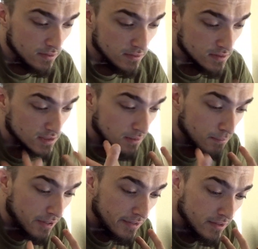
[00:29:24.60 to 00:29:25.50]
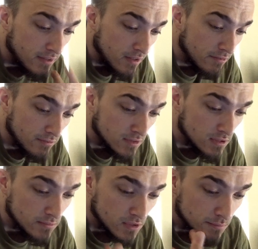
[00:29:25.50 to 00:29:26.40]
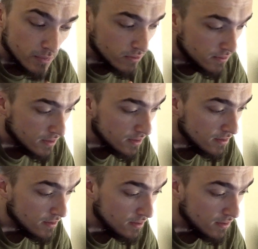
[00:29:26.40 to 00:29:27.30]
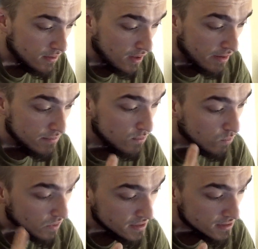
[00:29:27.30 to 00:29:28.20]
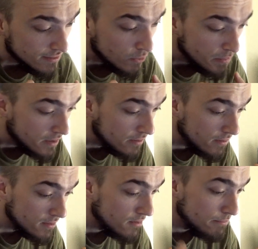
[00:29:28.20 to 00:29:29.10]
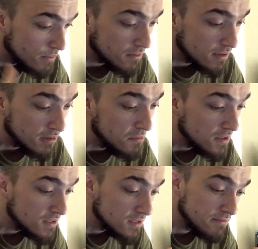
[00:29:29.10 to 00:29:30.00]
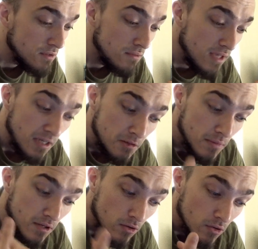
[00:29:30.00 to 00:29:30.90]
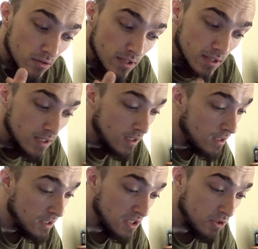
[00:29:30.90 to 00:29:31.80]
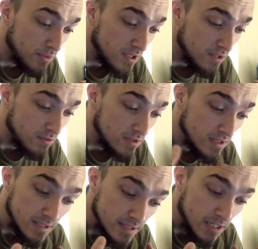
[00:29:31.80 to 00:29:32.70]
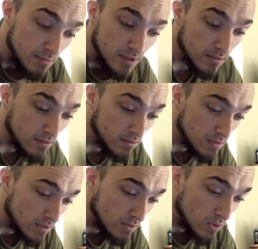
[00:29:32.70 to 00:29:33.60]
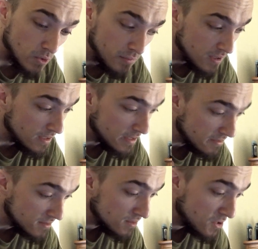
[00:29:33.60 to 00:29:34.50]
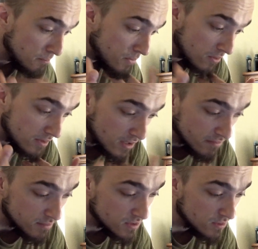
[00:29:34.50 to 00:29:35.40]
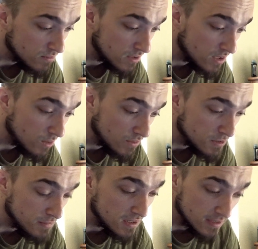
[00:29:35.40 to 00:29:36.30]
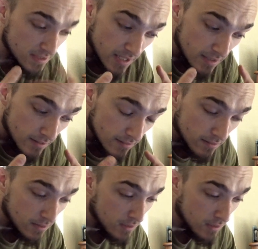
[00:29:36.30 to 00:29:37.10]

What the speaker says: It's like buying a gift for someone's birthday and have them wait to open it on their birthday, because if you gave them it early, it would kill the excitement a little. So opening gifts on your birthday from someone can always be exciting.